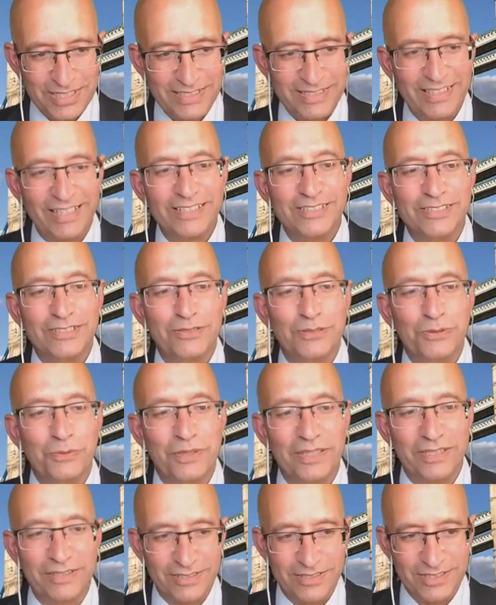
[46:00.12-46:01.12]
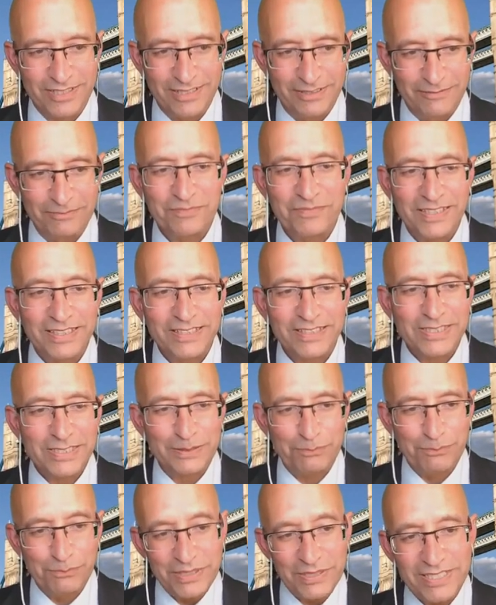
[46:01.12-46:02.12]
do the Welsh. It's the
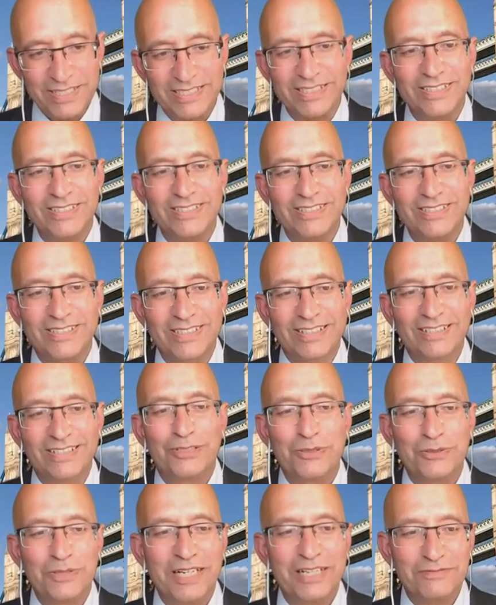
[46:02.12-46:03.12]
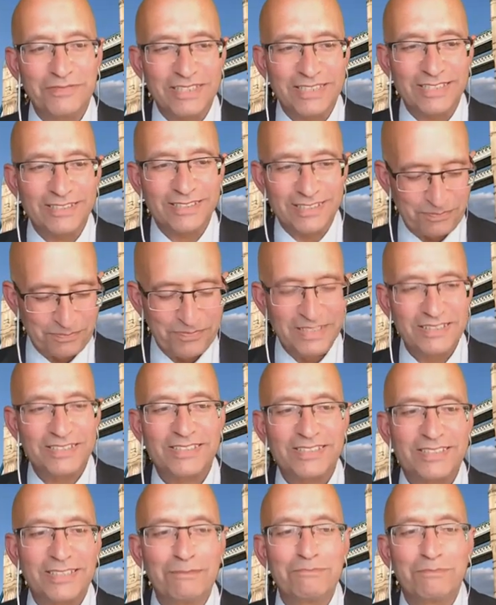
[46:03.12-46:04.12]
British who have this
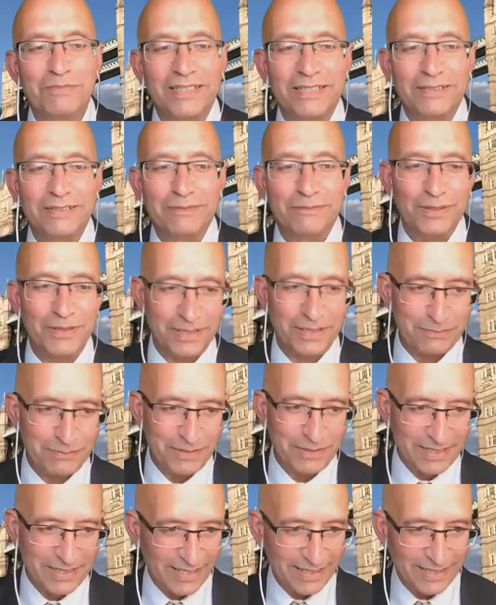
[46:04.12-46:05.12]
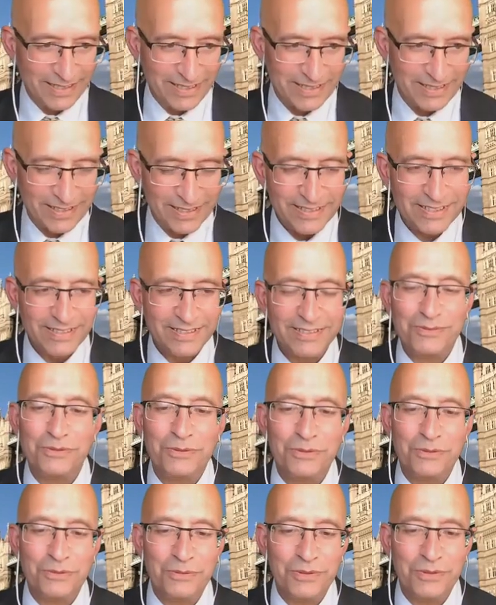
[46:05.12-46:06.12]
stumbling block mentality yet, and
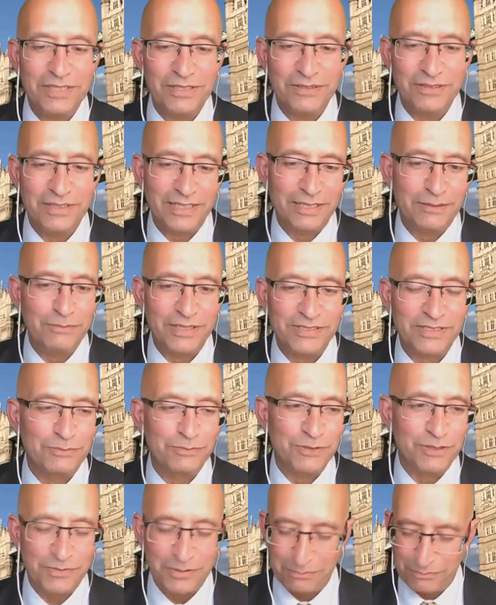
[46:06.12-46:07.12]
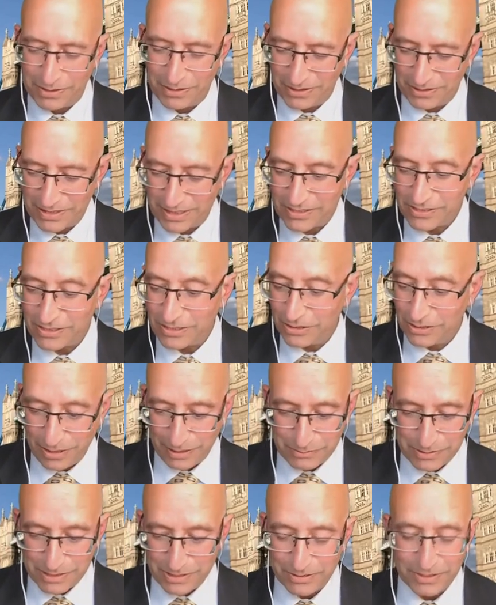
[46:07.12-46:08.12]
we're doing our best to move them beyond that. So you're
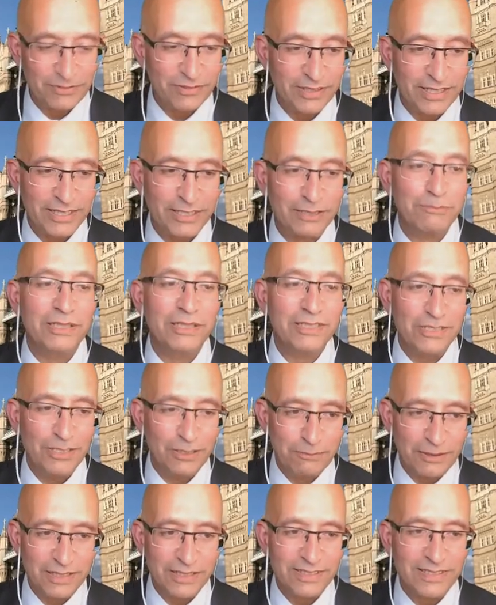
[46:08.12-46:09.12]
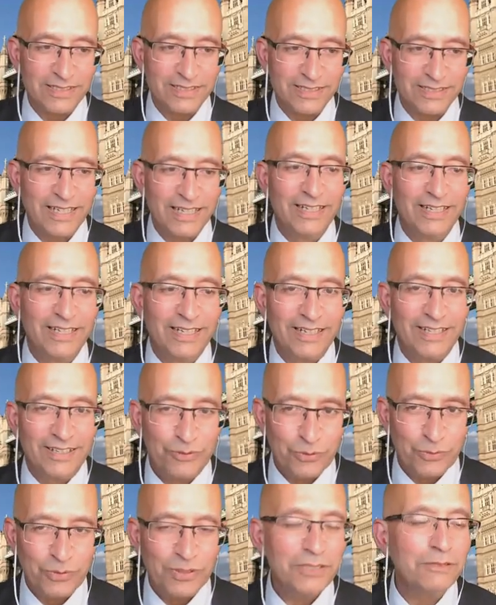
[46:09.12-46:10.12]
absolutely right. The political parties
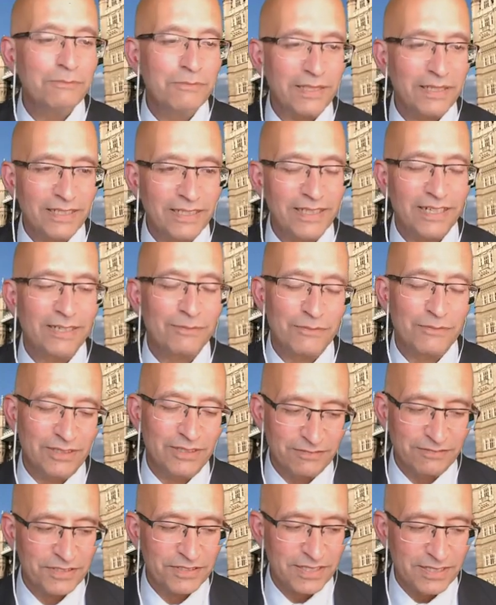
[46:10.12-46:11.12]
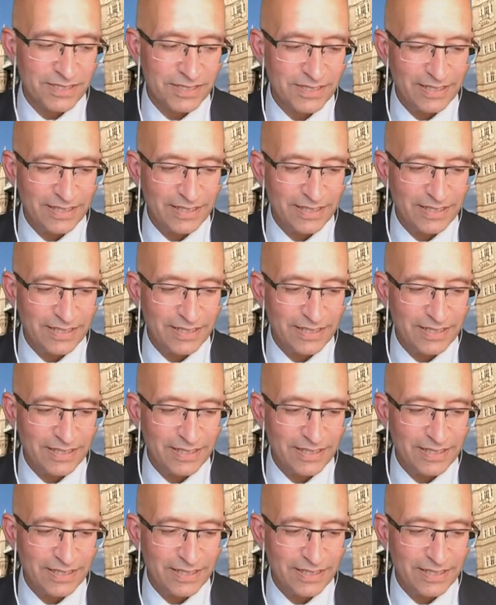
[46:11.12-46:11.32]
will be, I'm confident,